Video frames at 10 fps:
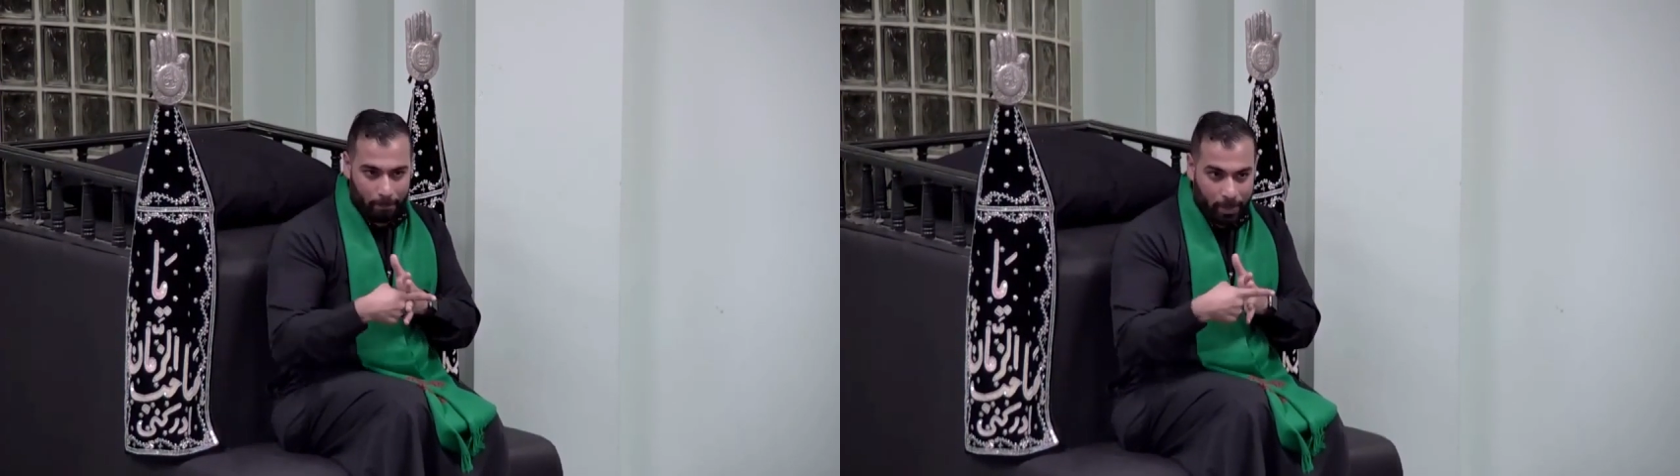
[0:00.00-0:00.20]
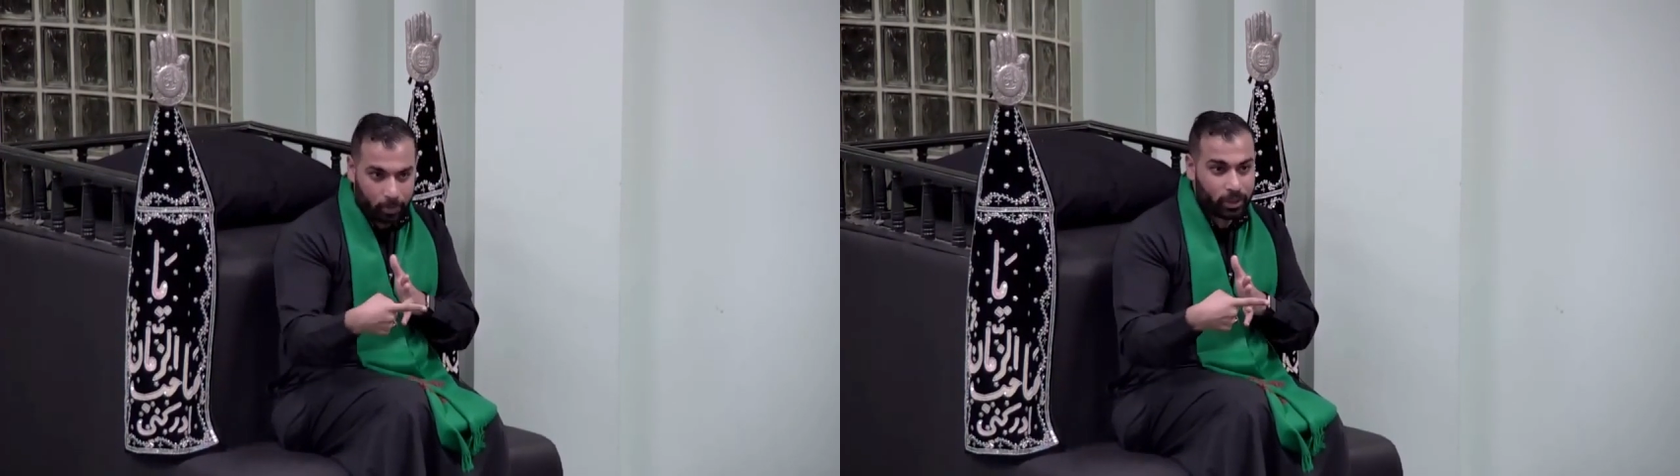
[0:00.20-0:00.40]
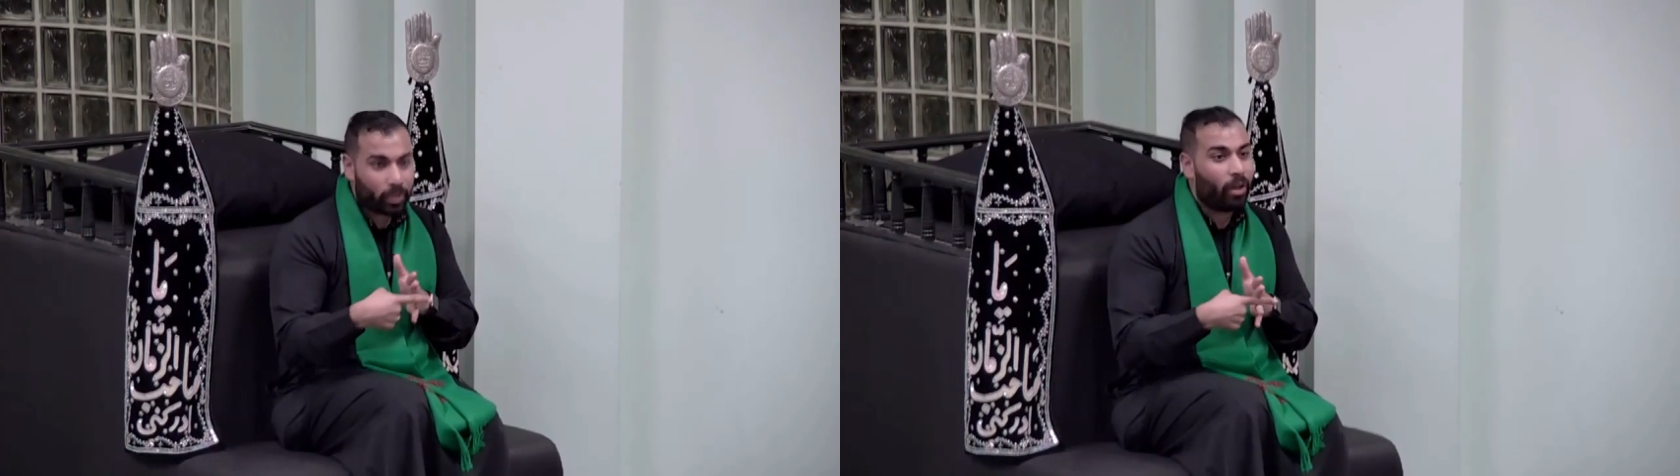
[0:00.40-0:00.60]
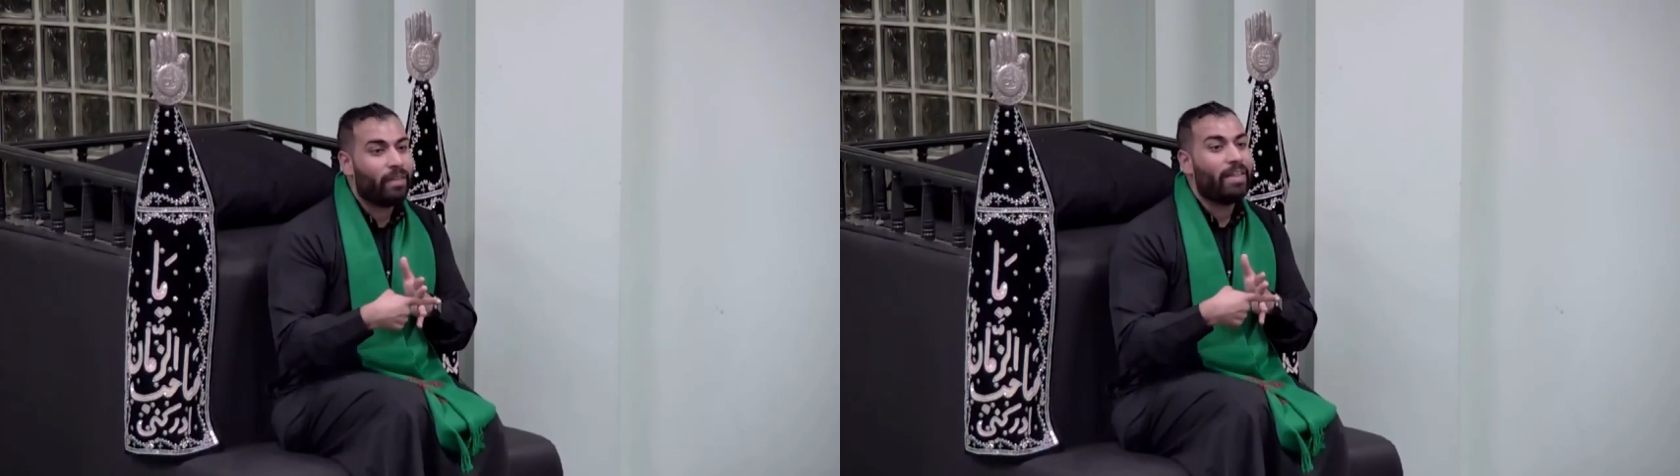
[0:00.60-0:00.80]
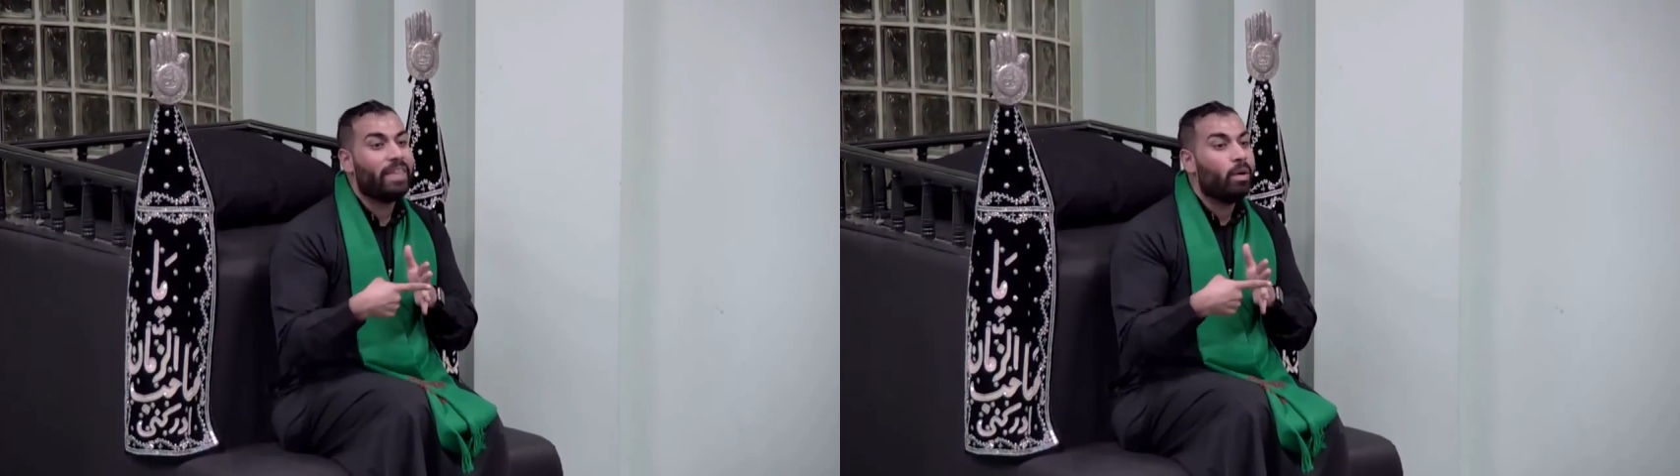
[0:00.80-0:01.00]
building on
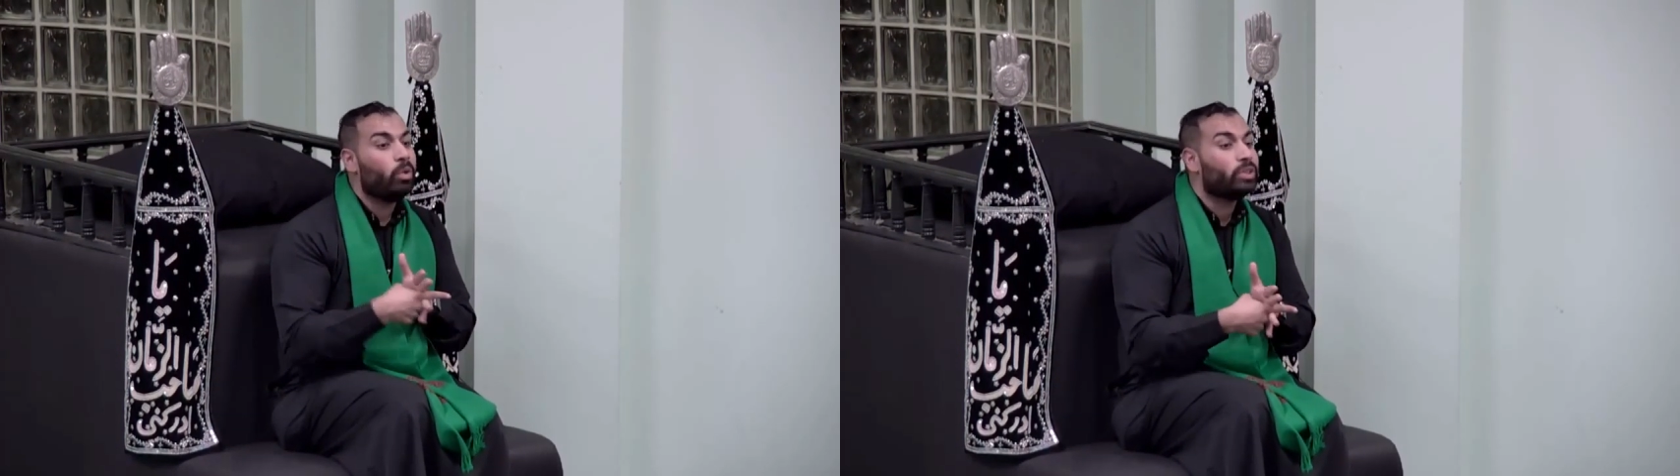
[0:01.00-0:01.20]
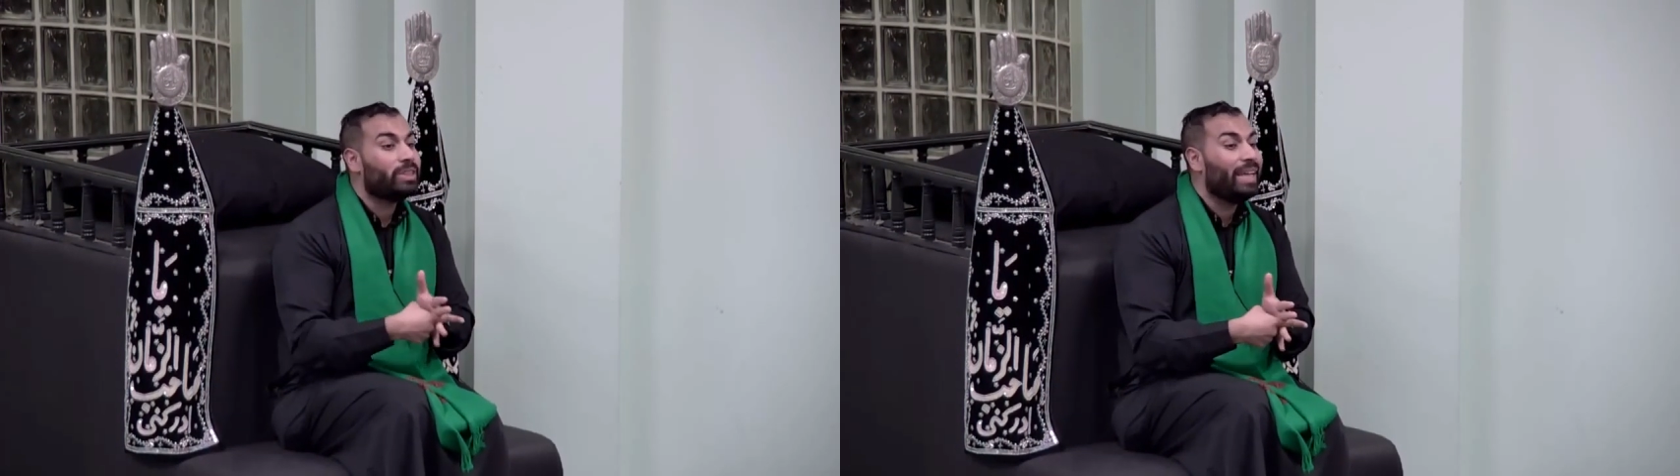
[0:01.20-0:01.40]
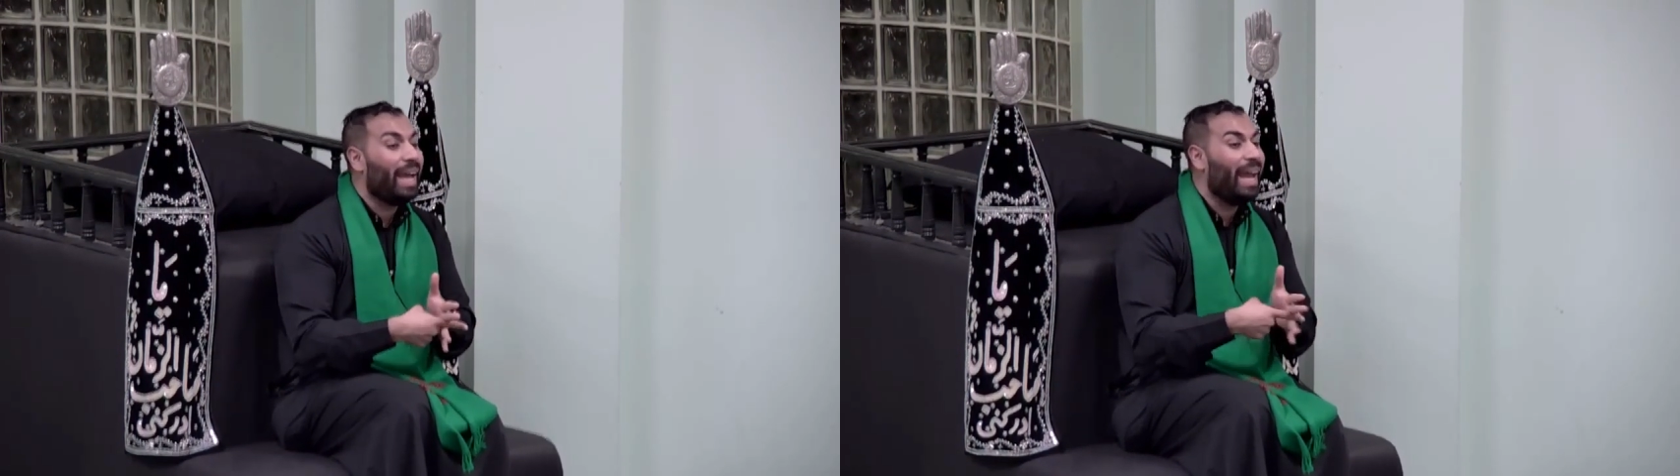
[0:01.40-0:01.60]
that, they will see